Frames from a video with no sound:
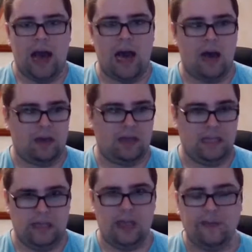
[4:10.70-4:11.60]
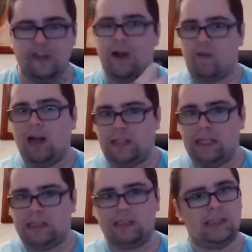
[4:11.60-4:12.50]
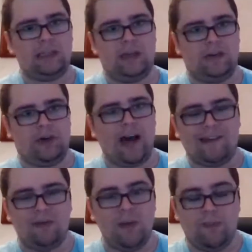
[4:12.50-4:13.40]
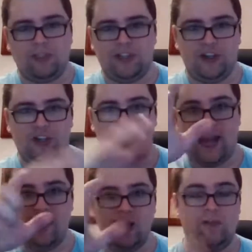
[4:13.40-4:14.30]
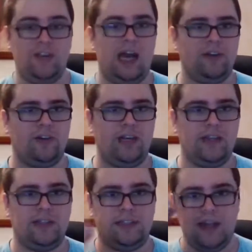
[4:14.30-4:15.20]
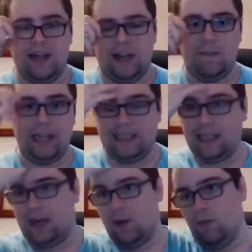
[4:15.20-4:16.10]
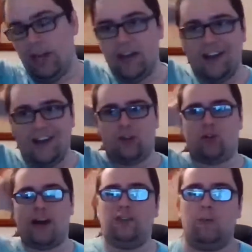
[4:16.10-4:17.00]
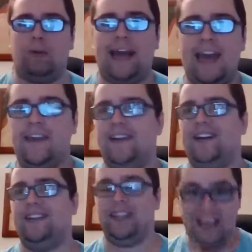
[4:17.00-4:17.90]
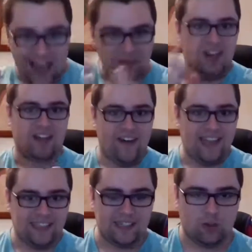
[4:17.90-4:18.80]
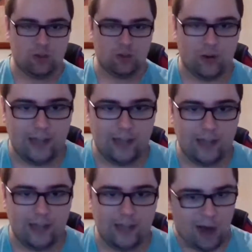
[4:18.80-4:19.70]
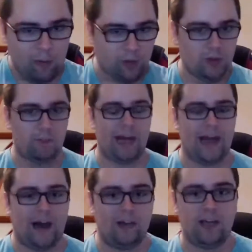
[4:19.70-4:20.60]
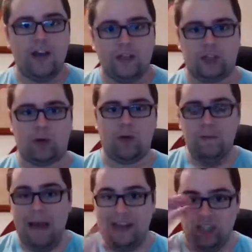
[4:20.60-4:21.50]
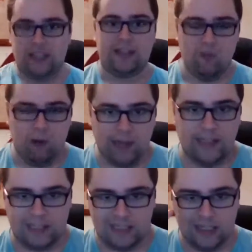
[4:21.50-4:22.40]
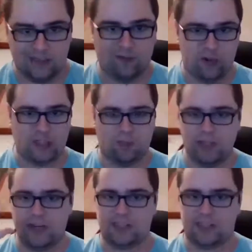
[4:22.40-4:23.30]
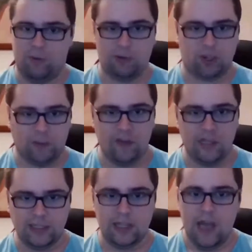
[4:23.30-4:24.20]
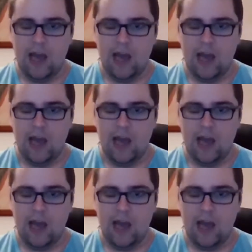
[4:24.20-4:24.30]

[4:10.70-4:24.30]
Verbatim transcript: uh, if they run this, uh, how can we position any of the other things? Like basically, we try to play uh, the game in advance and try to see how it would play out. So imagine that they run this this first point that is the most obvious.